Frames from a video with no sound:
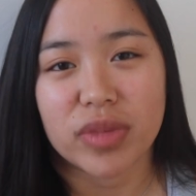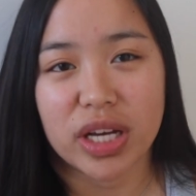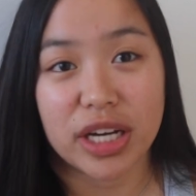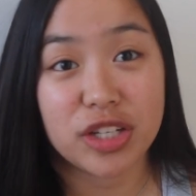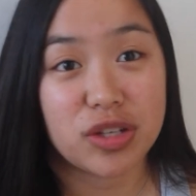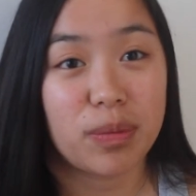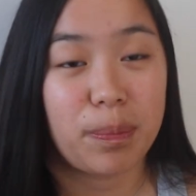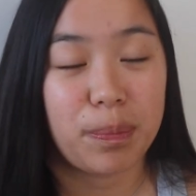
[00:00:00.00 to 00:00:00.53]

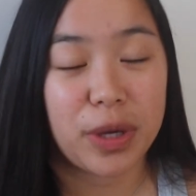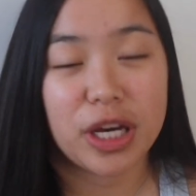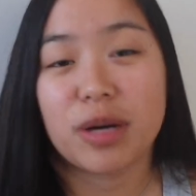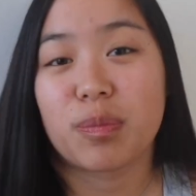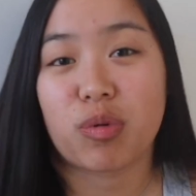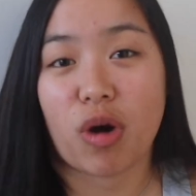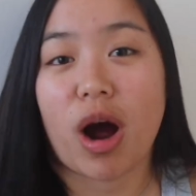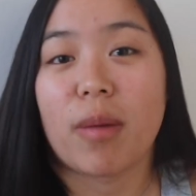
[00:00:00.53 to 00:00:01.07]
it's a
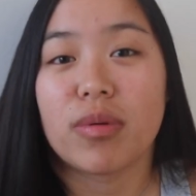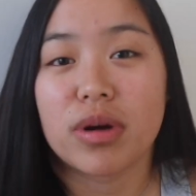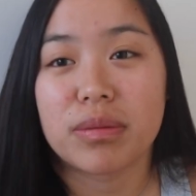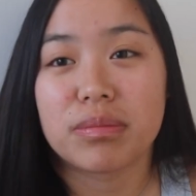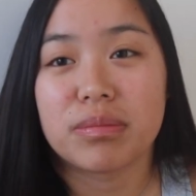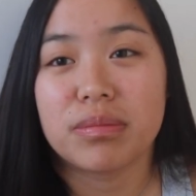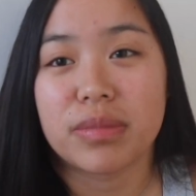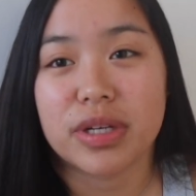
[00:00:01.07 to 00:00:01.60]
big
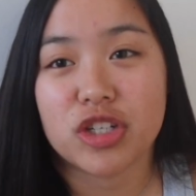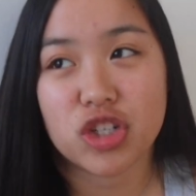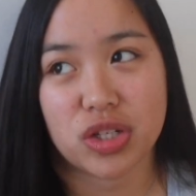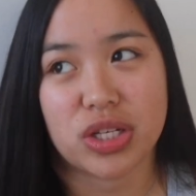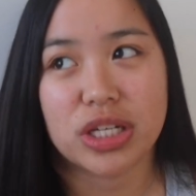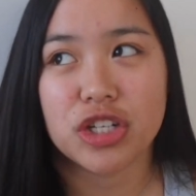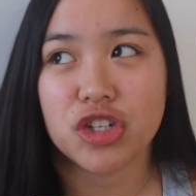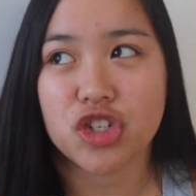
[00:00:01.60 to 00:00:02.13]
problem
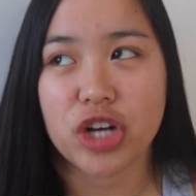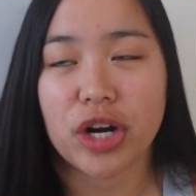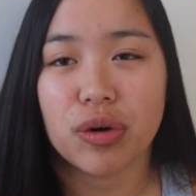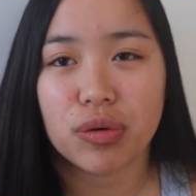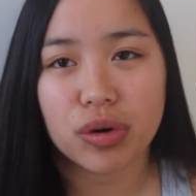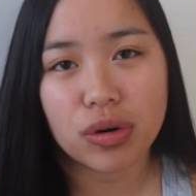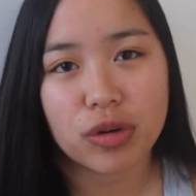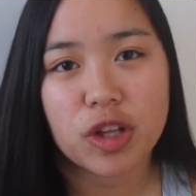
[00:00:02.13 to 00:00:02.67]
just in
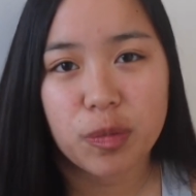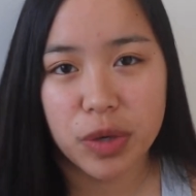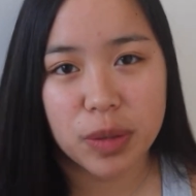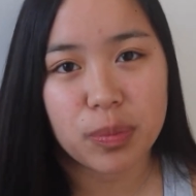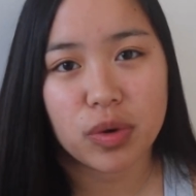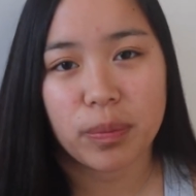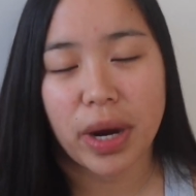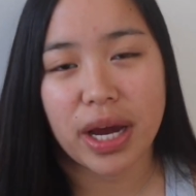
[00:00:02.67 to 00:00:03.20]
general with
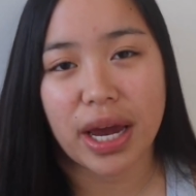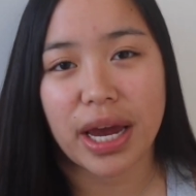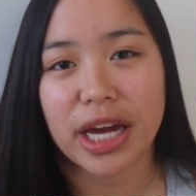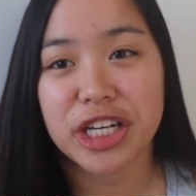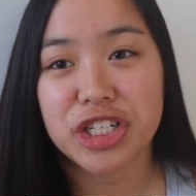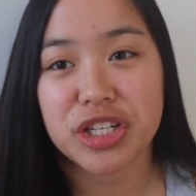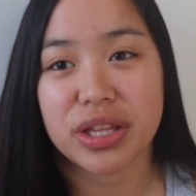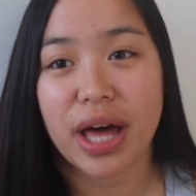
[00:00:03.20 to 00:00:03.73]
people my
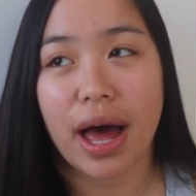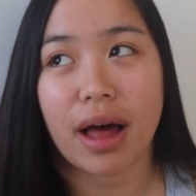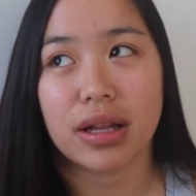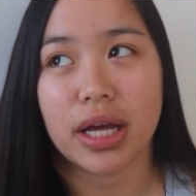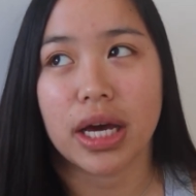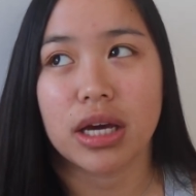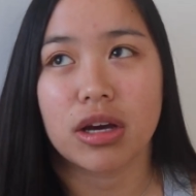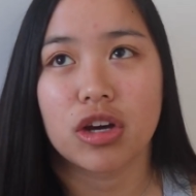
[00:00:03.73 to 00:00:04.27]
age that,
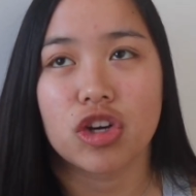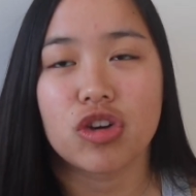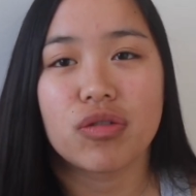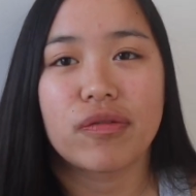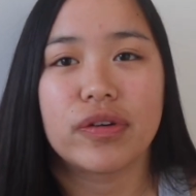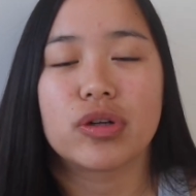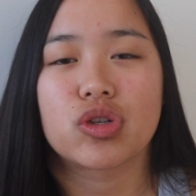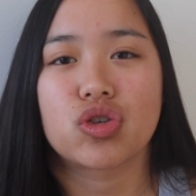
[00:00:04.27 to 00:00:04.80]
like, you
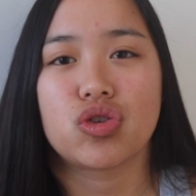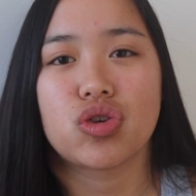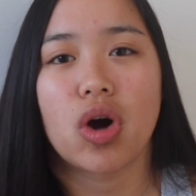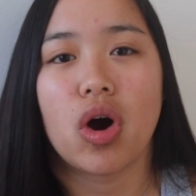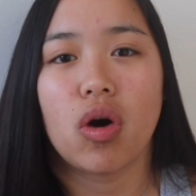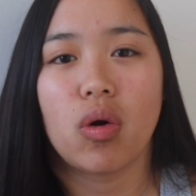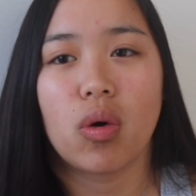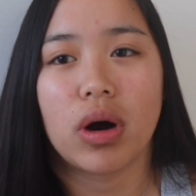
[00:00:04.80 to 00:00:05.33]
feel
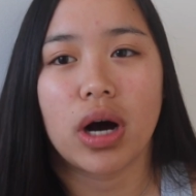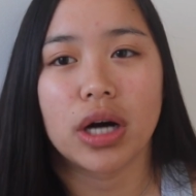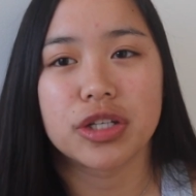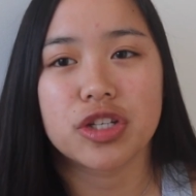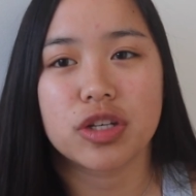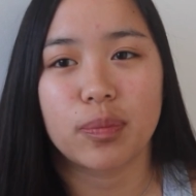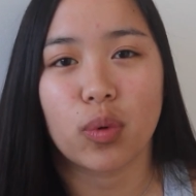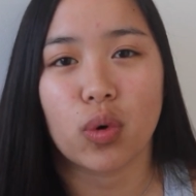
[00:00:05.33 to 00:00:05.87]
so
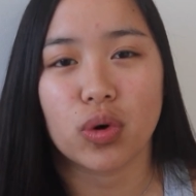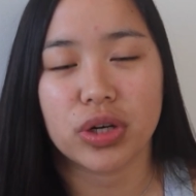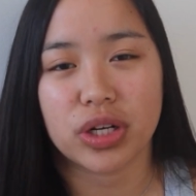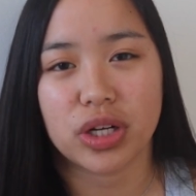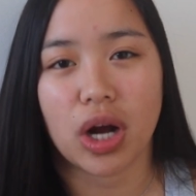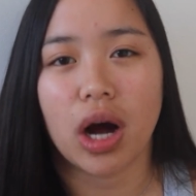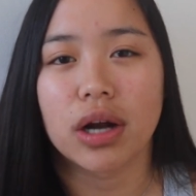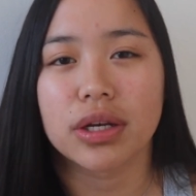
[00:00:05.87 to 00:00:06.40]
unsupported
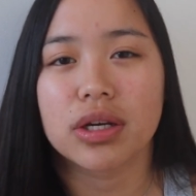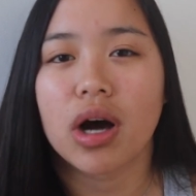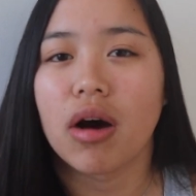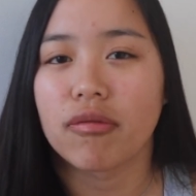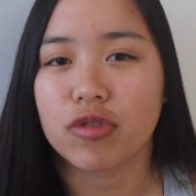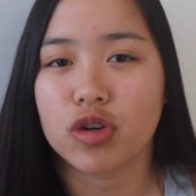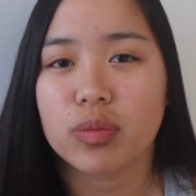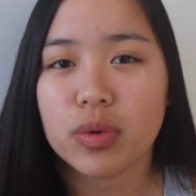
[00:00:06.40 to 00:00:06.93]
and
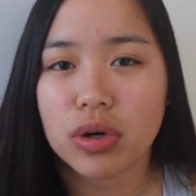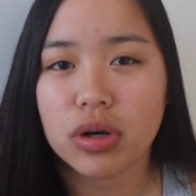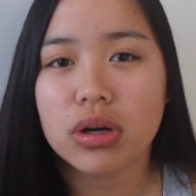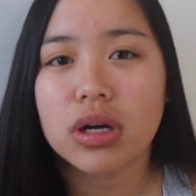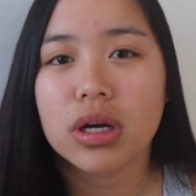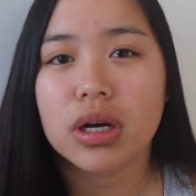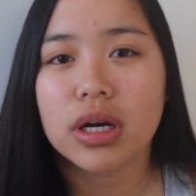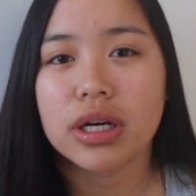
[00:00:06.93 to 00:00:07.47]

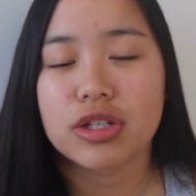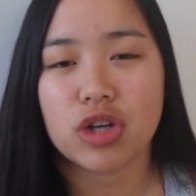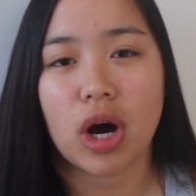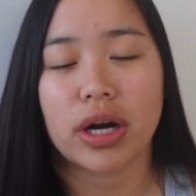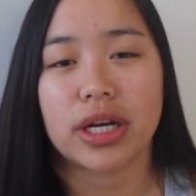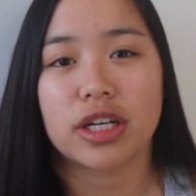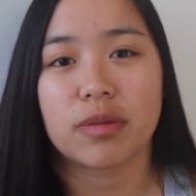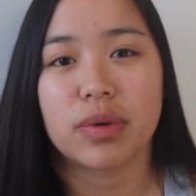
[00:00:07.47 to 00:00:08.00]
uncomfortable
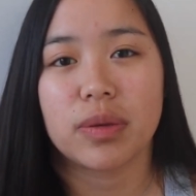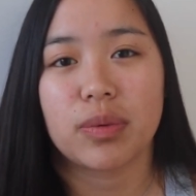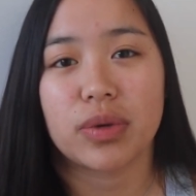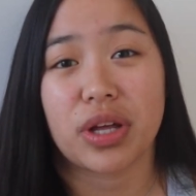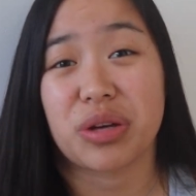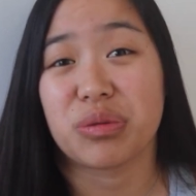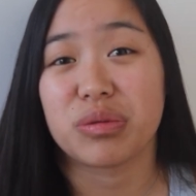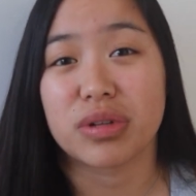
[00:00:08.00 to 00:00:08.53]
talking to people
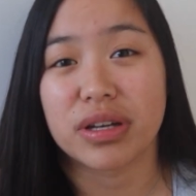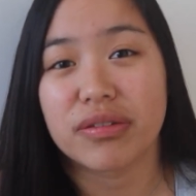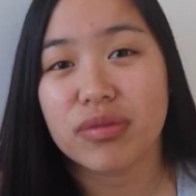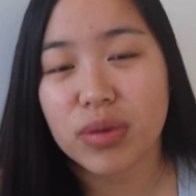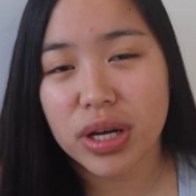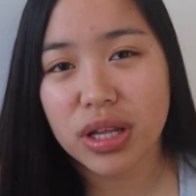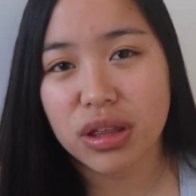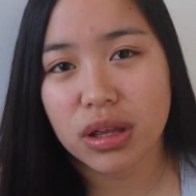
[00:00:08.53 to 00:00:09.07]
that you live
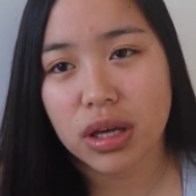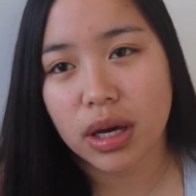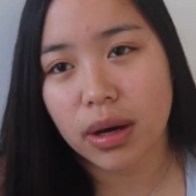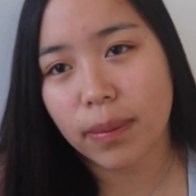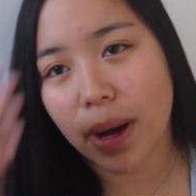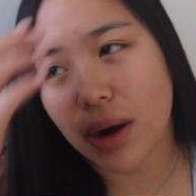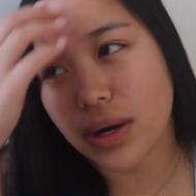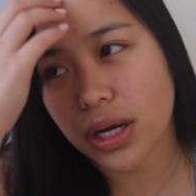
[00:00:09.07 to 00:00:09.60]
with
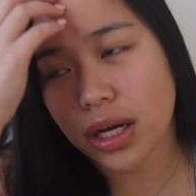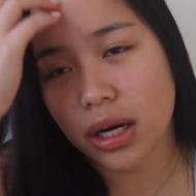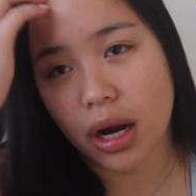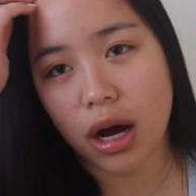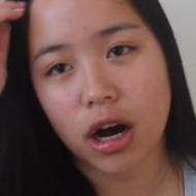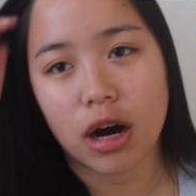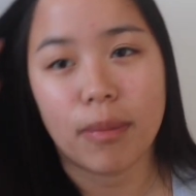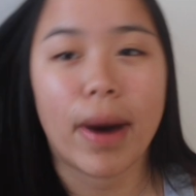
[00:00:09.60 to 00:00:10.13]
about it.
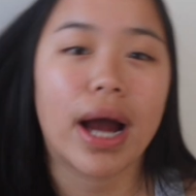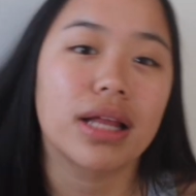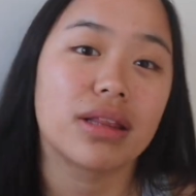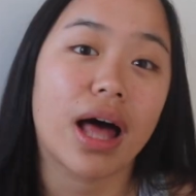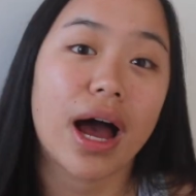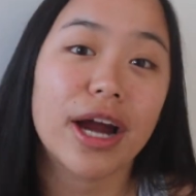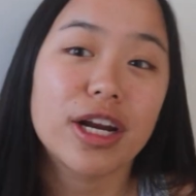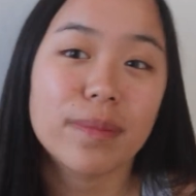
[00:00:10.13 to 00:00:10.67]
I
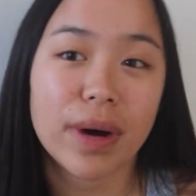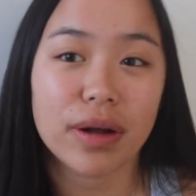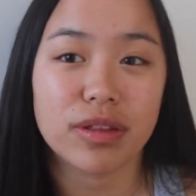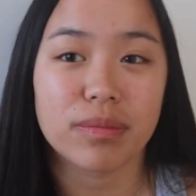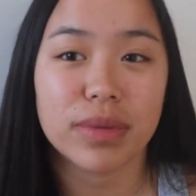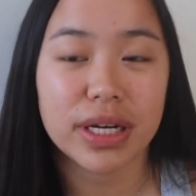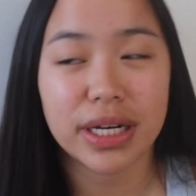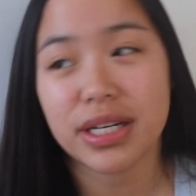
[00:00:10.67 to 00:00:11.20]
lied about
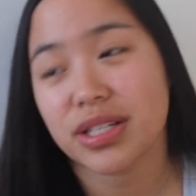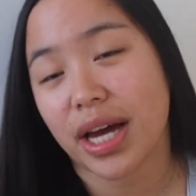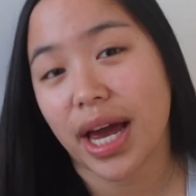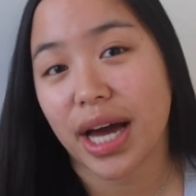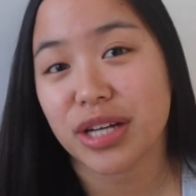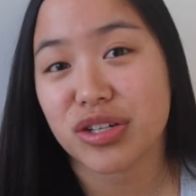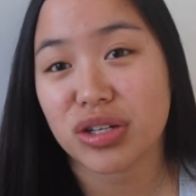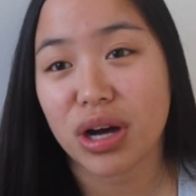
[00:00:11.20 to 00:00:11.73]
the meetings I
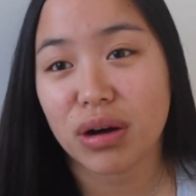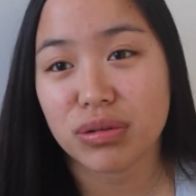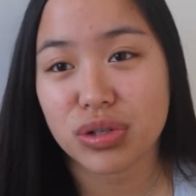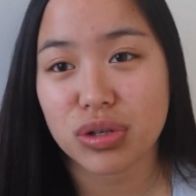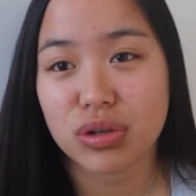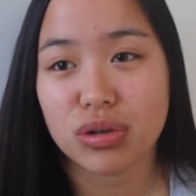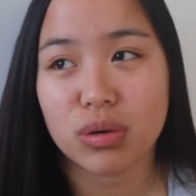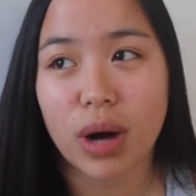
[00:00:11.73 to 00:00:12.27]
had to go
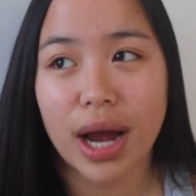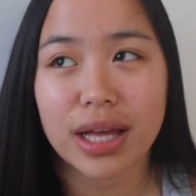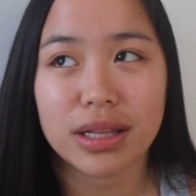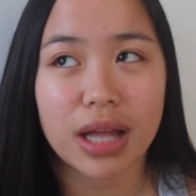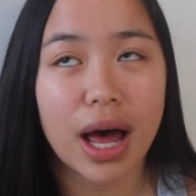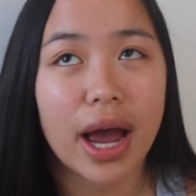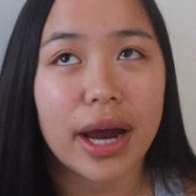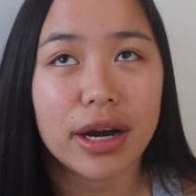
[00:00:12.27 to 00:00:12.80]
to. I
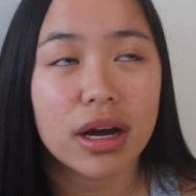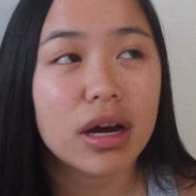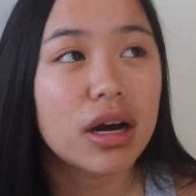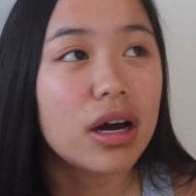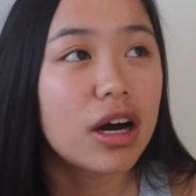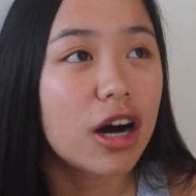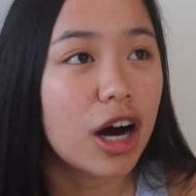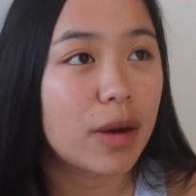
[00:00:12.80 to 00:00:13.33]
lied
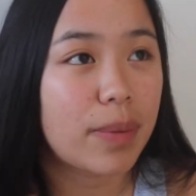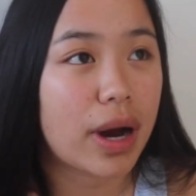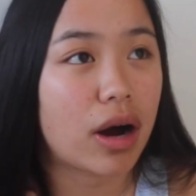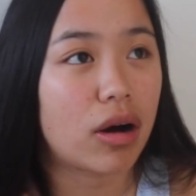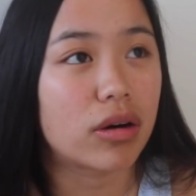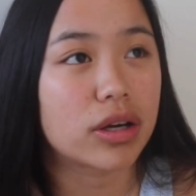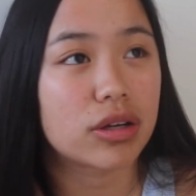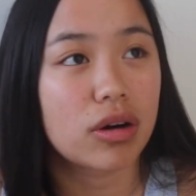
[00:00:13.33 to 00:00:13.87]

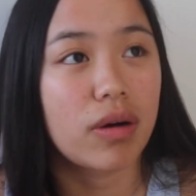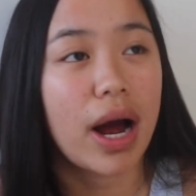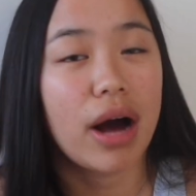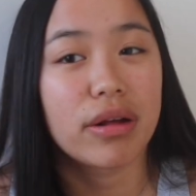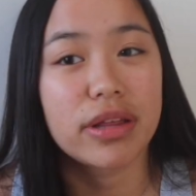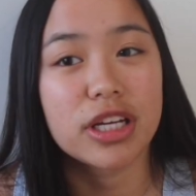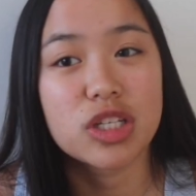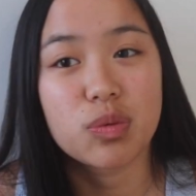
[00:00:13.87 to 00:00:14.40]
about, you know,
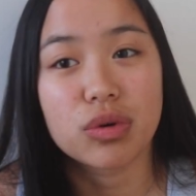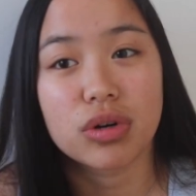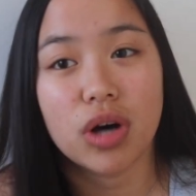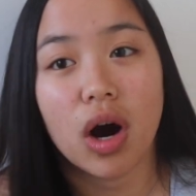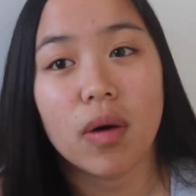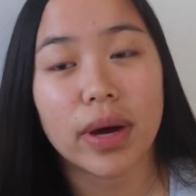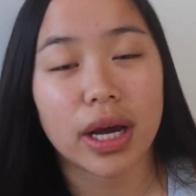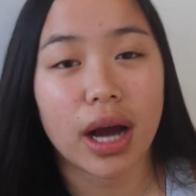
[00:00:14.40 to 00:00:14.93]
how things were
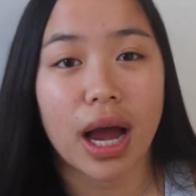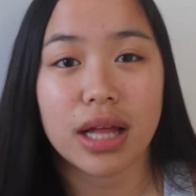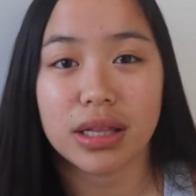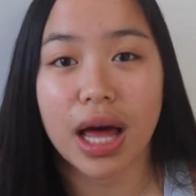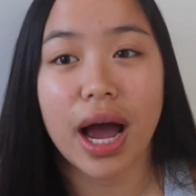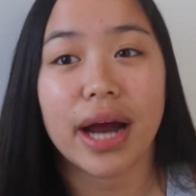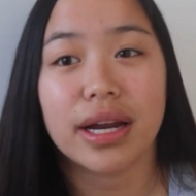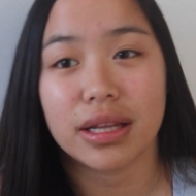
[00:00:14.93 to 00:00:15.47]
going. I
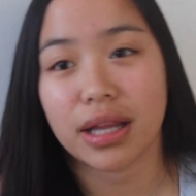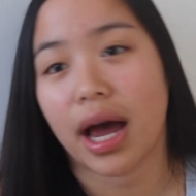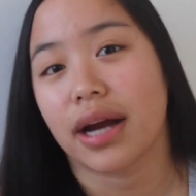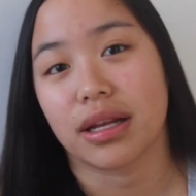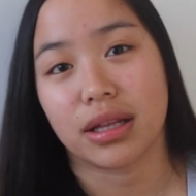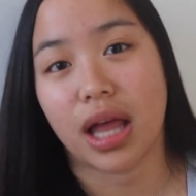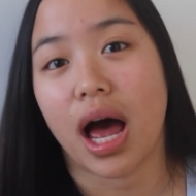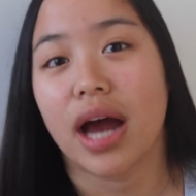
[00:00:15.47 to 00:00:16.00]
lied and
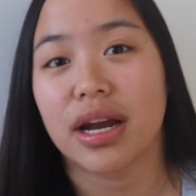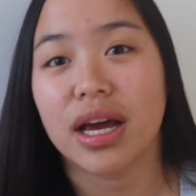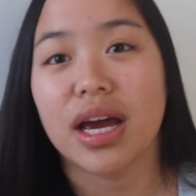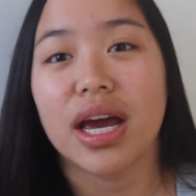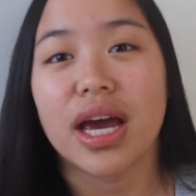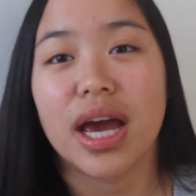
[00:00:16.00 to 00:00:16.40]
lied and lied.